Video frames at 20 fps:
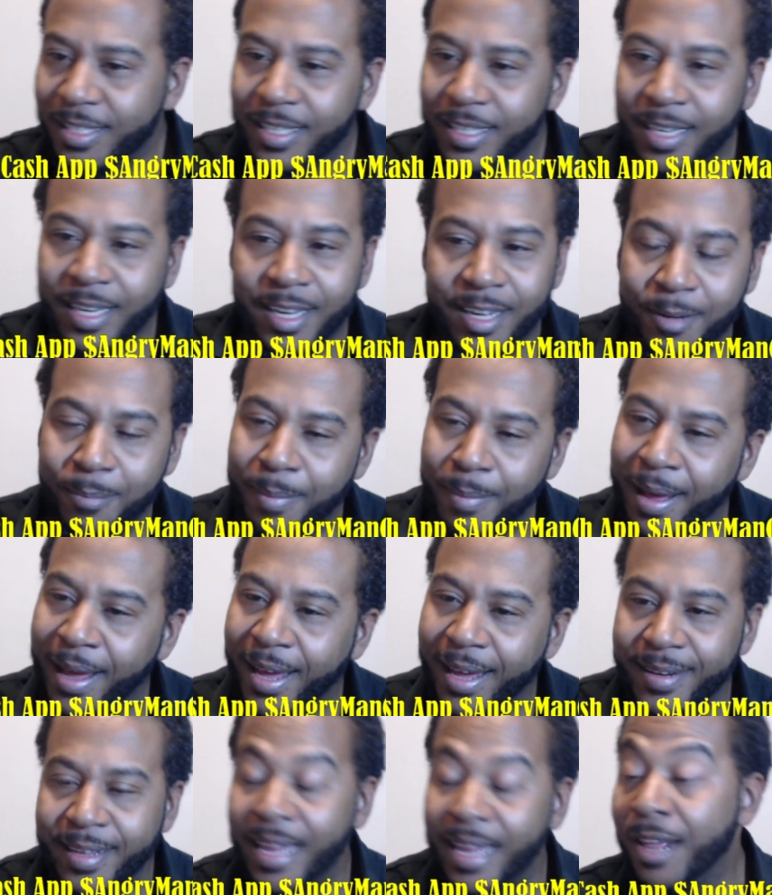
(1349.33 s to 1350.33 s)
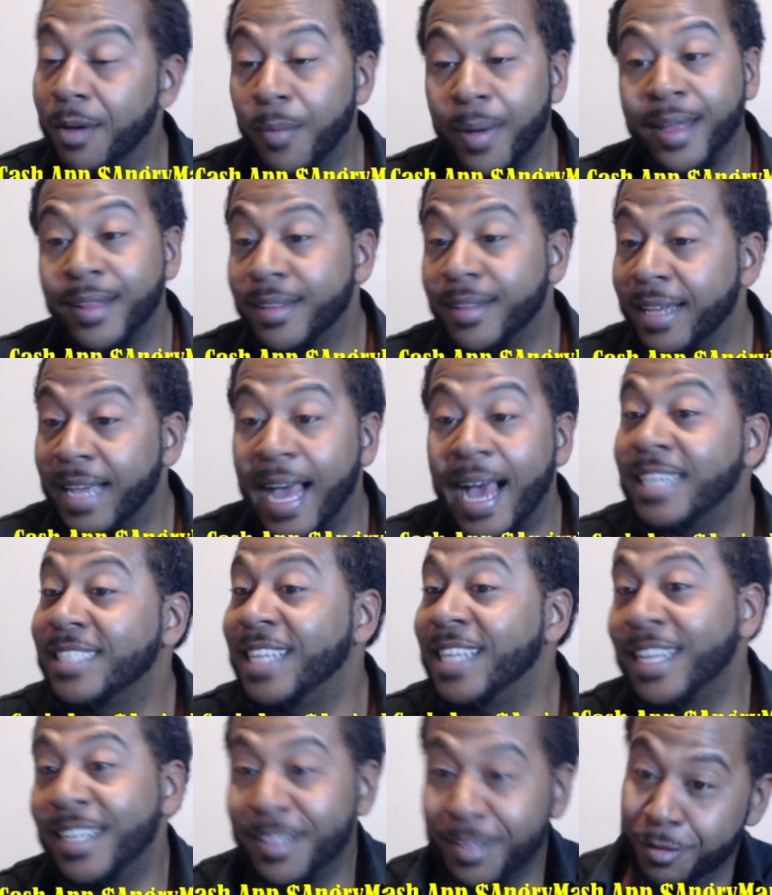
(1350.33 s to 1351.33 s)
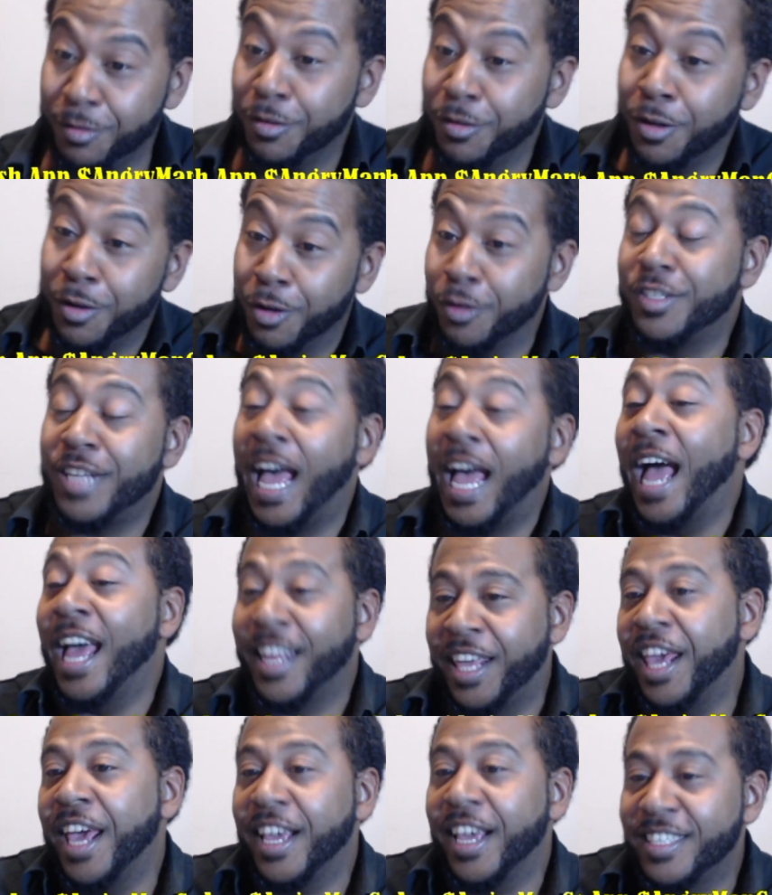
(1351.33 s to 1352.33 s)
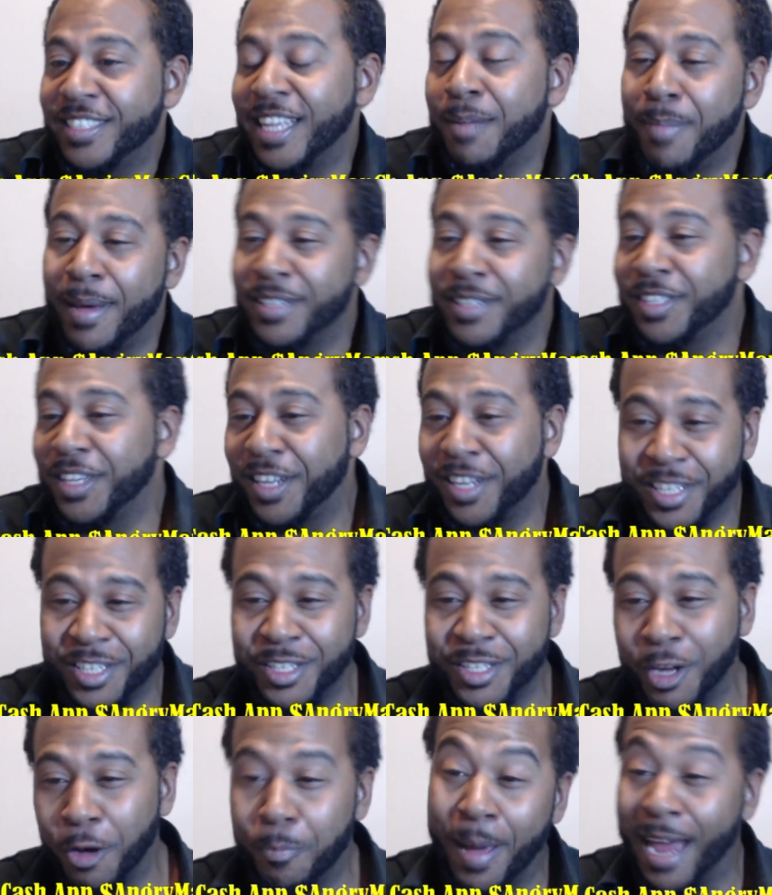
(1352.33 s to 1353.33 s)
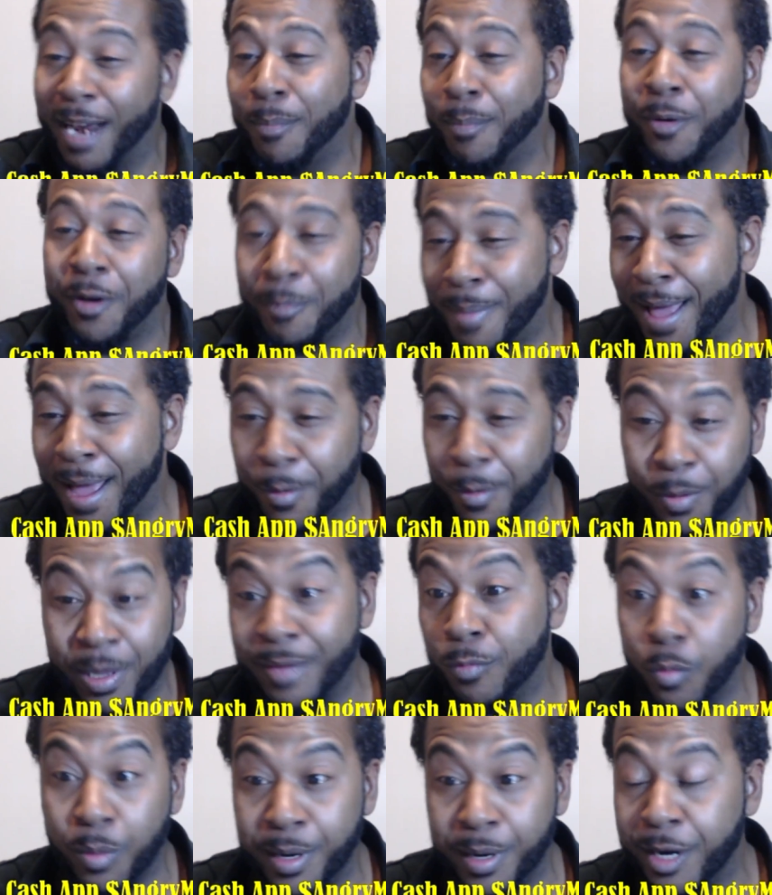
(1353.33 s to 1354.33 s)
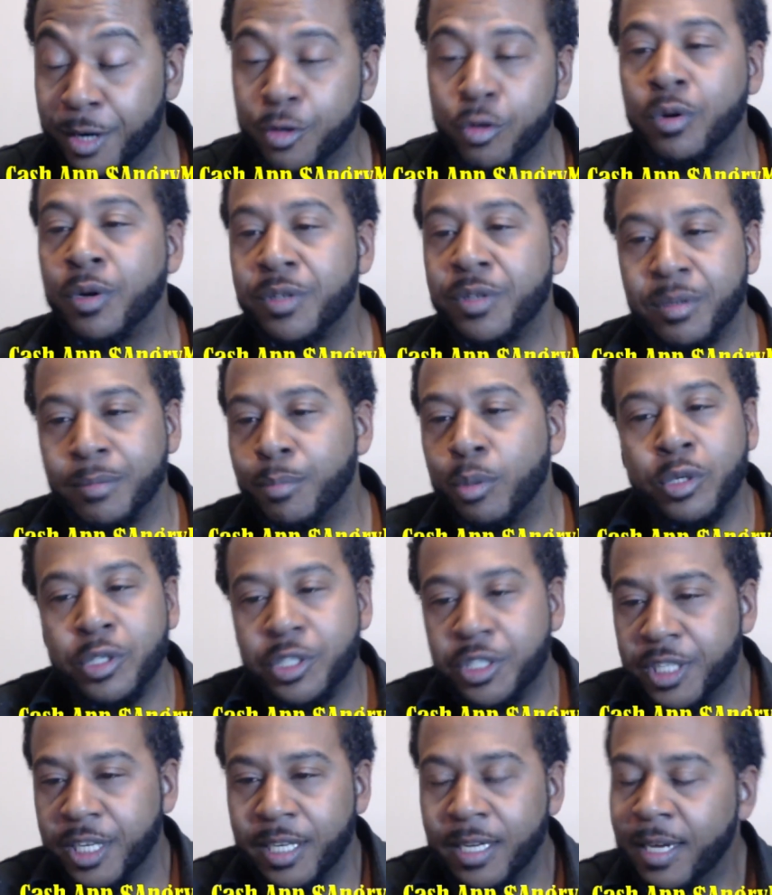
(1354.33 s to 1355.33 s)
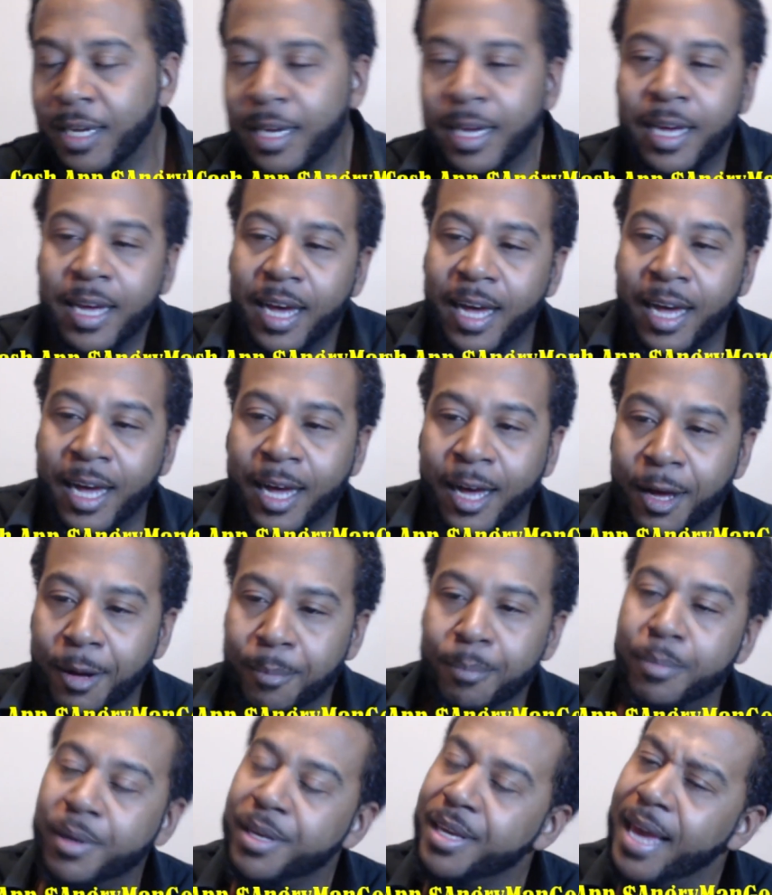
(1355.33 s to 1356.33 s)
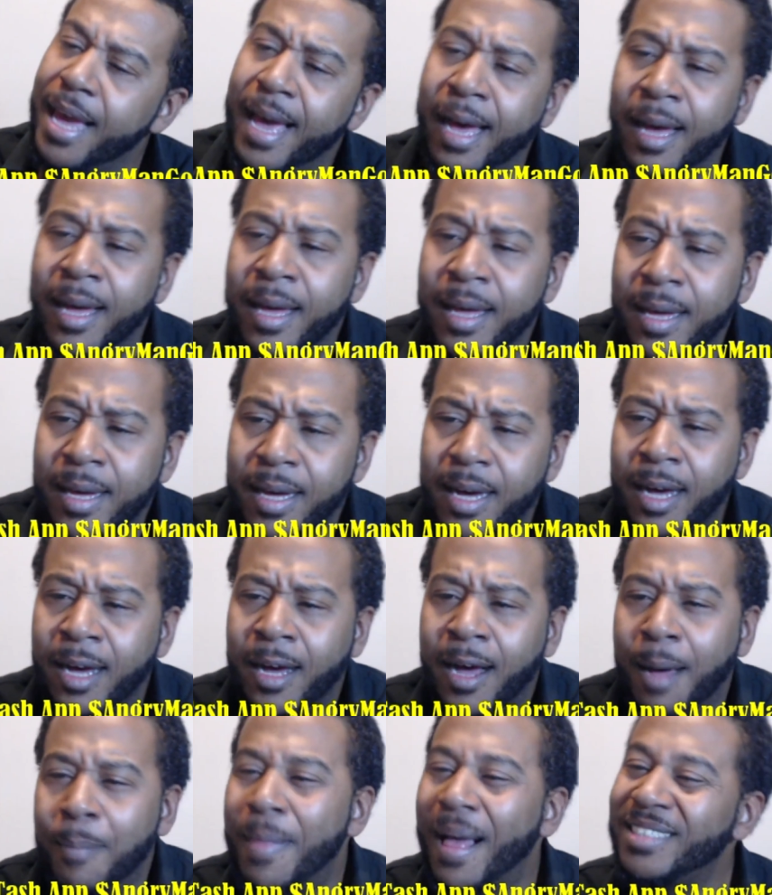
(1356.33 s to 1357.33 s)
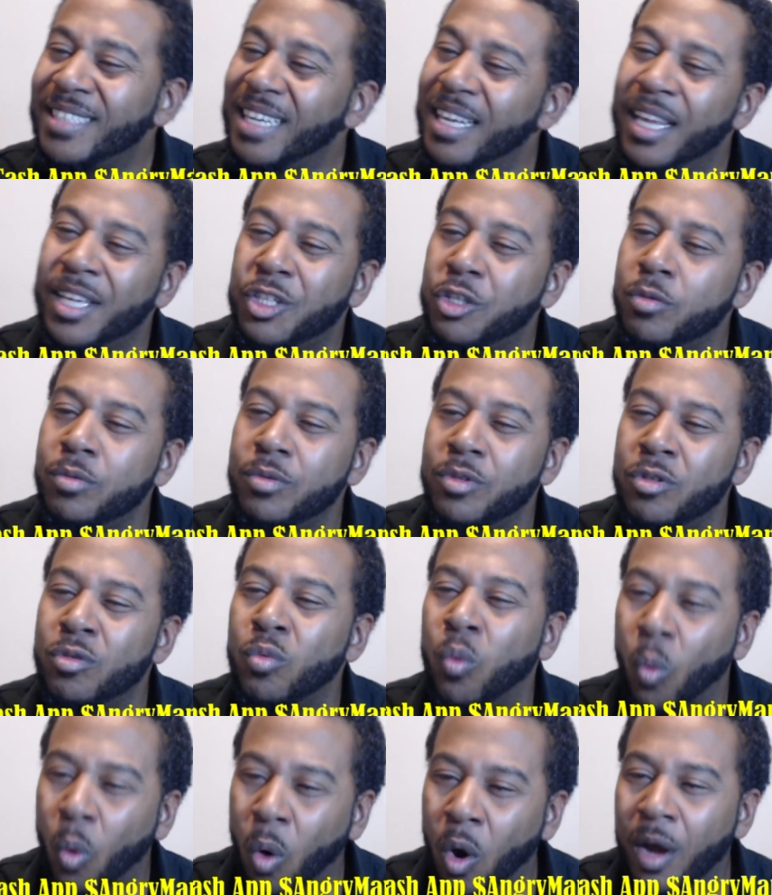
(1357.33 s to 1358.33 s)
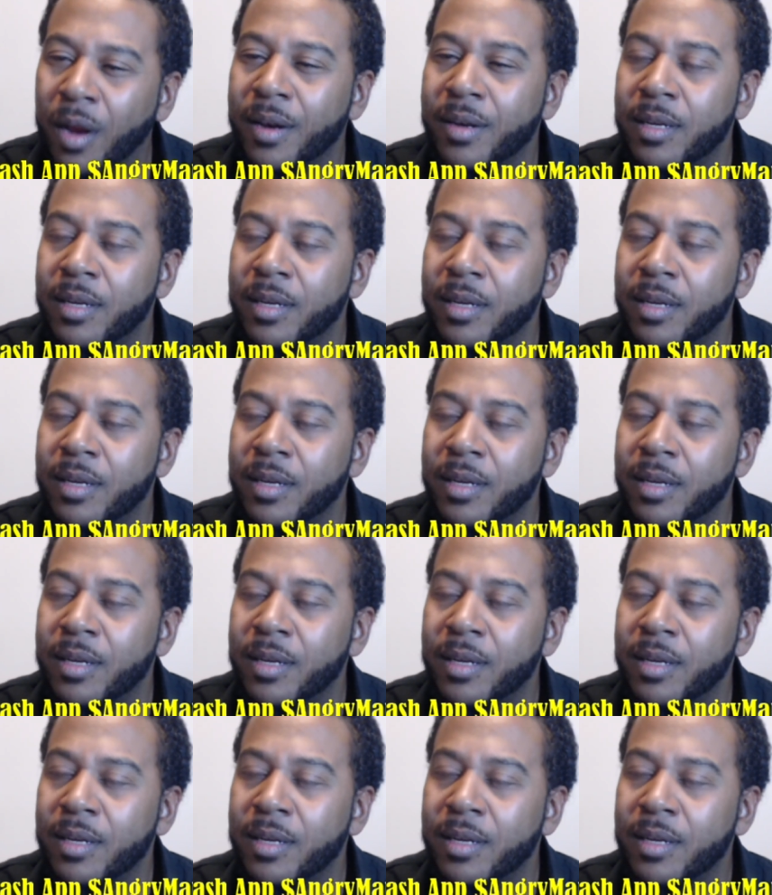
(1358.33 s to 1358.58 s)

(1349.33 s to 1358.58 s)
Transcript: Oh man. Anyway, the guys that they're sidekicks that basically, pat them on the back even when they're doing some bullshit. But yeah, I'm not saying that you want,